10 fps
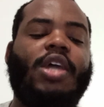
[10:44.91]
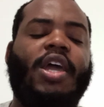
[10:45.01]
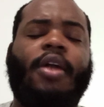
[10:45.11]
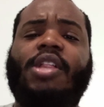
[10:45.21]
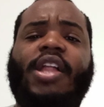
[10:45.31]

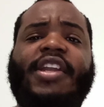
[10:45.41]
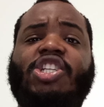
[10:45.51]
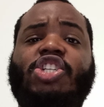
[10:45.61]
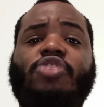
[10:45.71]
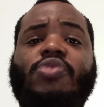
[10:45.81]
And I'm glad
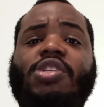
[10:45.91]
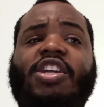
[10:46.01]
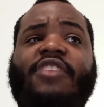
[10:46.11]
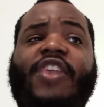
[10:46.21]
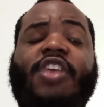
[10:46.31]
that she's
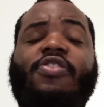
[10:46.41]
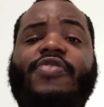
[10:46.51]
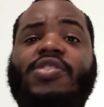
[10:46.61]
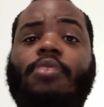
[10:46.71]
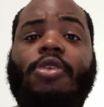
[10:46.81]
using the invader
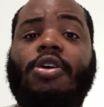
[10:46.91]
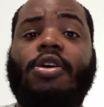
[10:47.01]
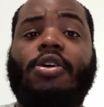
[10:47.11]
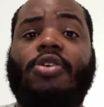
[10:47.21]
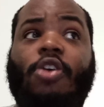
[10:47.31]
for something
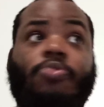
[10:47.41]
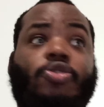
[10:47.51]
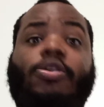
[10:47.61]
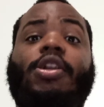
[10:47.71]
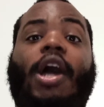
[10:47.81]
good. You
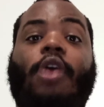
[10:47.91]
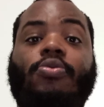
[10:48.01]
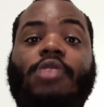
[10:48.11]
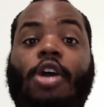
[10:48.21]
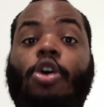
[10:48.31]
helped Trina
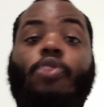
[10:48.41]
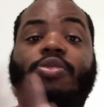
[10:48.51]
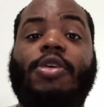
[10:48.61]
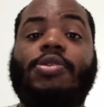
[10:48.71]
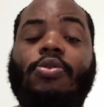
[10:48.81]
out. The hell
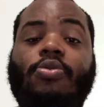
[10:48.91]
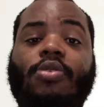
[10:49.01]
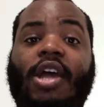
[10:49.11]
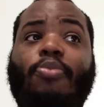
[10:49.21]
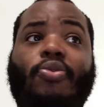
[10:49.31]
with Spencer.
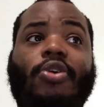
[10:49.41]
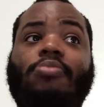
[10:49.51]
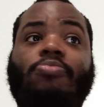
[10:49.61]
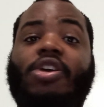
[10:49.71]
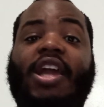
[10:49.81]
That
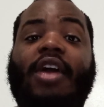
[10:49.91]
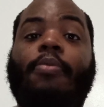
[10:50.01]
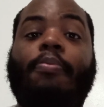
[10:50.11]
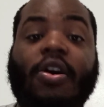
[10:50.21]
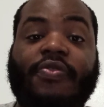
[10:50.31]
boy looking at
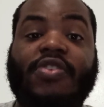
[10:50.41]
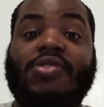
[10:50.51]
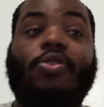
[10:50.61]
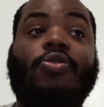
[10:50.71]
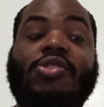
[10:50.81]
a month.
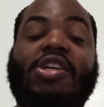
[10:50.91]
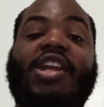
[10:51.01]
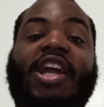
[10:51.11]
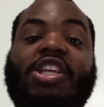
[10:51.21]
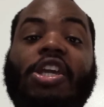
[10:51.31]
This girl's
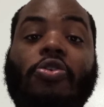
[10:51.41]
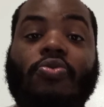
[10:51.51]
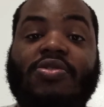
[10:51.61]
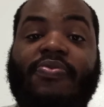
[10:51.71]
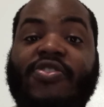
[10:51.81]
looking at
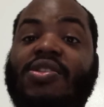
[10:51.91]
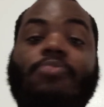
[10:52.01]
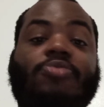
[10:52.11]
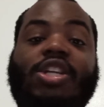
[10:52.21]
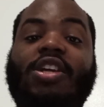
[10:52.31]
years for
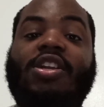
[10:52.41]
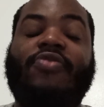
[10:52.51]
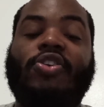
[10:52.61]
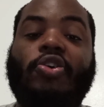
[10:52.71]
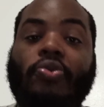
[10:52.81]
something she didn't
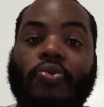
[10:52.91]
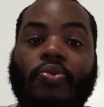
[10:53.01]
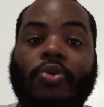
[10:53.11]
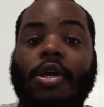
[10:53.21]
even do.